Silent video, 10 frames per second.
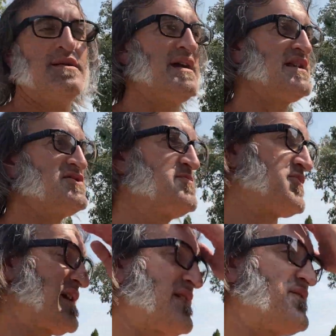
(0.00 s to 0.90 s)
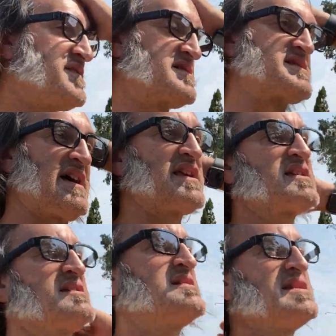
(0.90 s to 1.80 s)
and your brain feels like
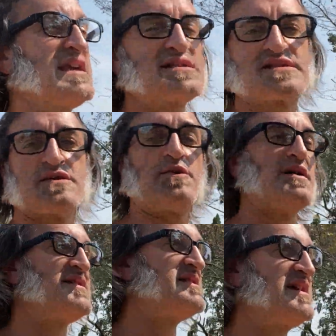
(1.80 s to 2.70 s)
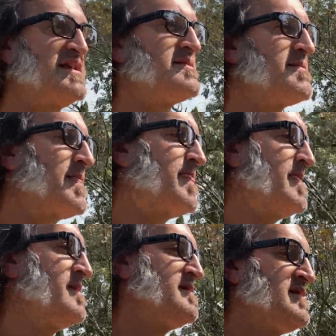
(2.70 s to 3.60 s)
it's the one that did it.
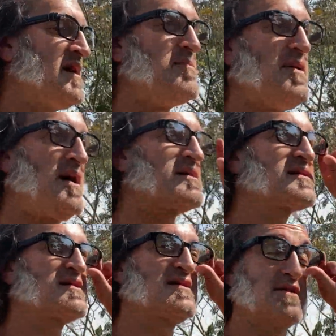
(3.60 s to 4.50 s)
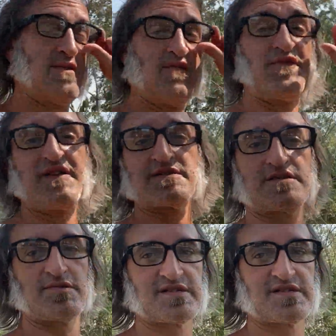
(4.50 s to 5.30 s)
A monk feels no